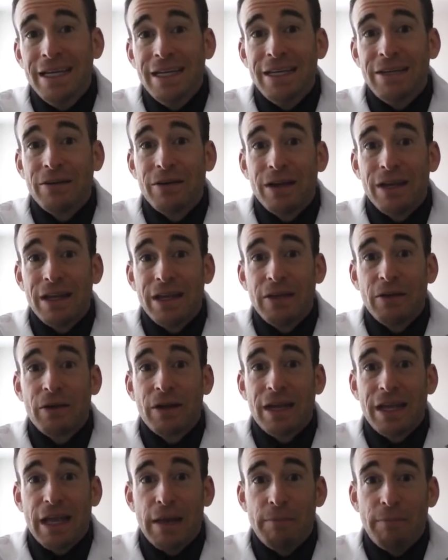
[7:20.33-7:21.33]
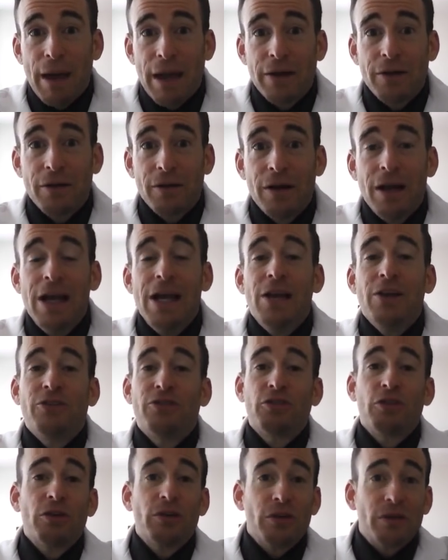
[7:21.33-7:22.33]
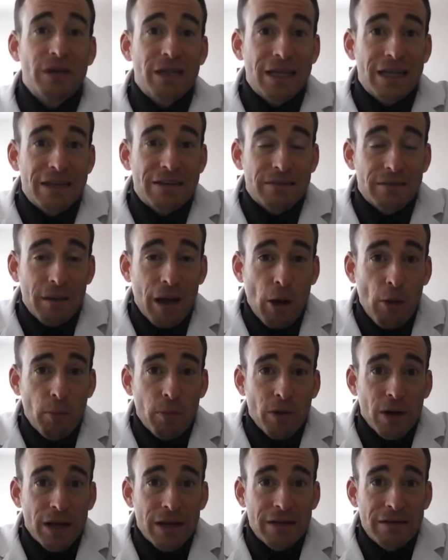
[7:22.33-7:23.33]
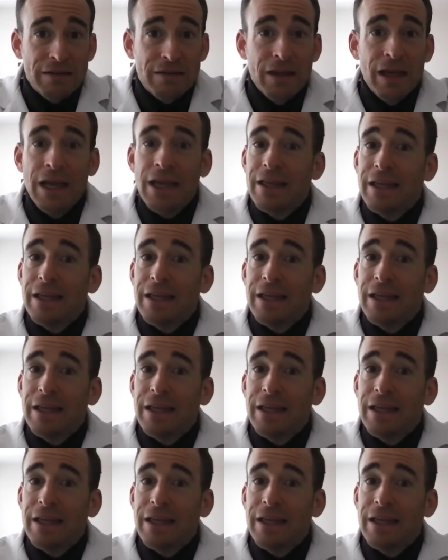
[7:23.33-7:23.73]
you're gonna get better. Sure, you're gonna get some outbreaks.